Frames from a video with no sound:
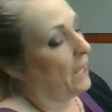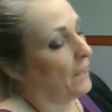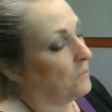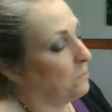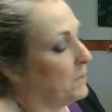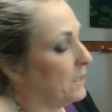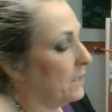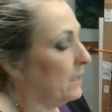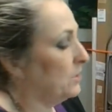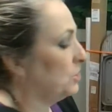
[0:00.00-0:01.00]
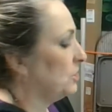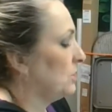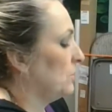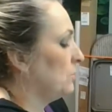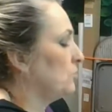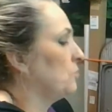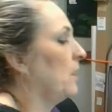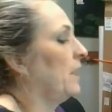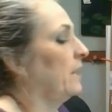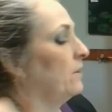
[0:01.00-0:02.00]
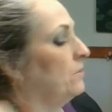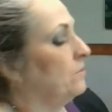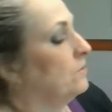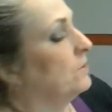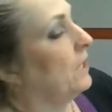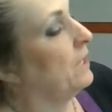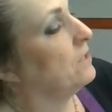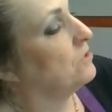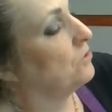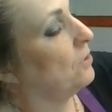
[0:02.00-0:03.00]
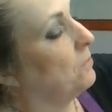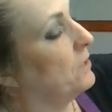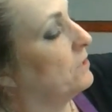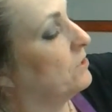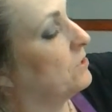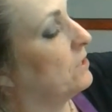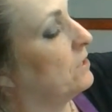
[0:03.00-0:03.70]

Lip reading: add the beak, it's just a little triangle. Okay, so I'm going to just